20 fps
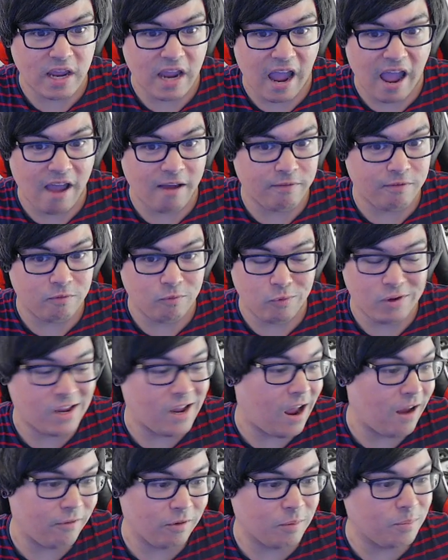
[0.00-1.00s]
have we
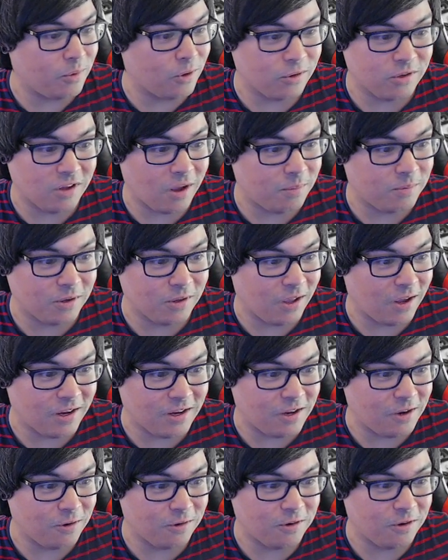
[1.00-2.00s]
have her built up to
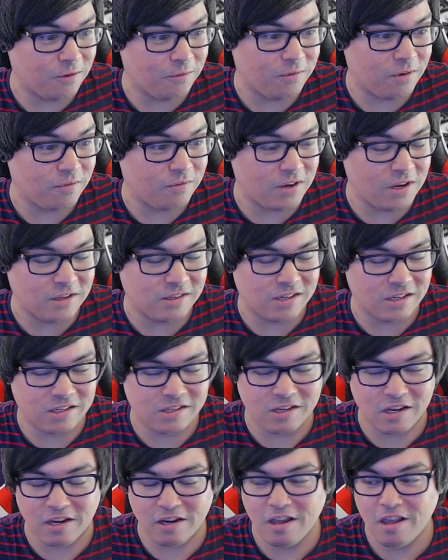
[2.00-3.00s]
like year tier 15,
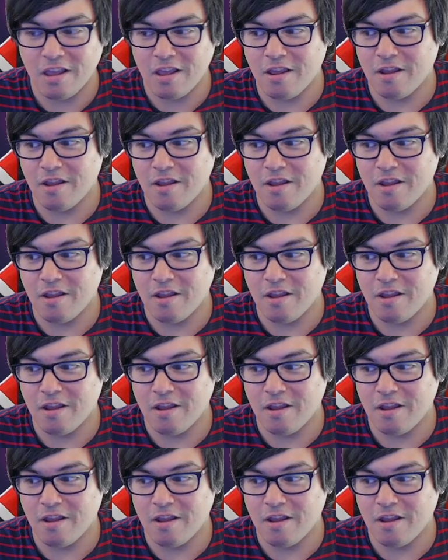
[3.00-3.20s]
16